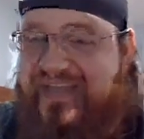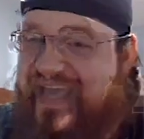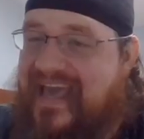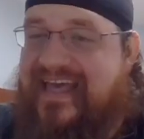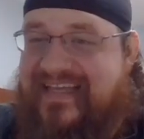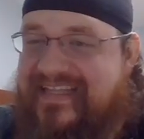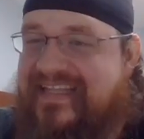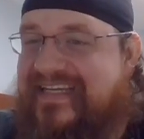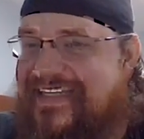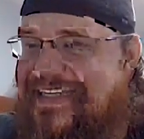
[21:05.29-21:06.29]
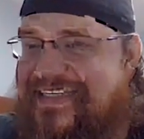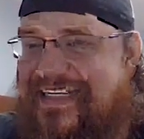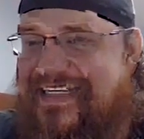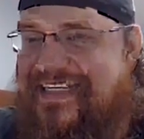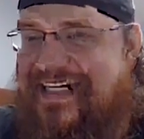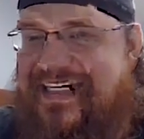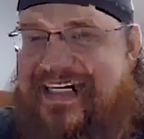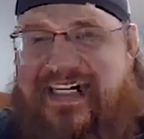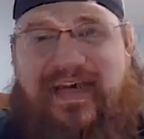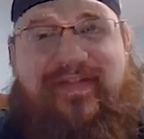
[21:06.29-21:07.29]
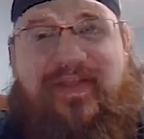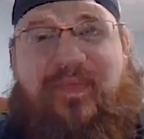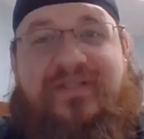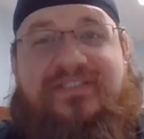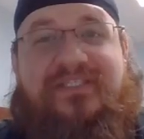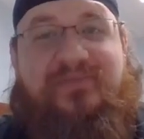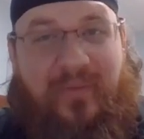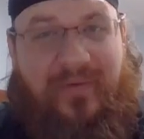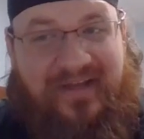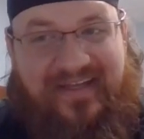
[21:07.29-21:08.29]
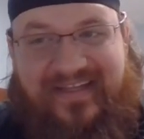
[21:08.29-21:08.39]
Yeah, he, he definitely wins this morning.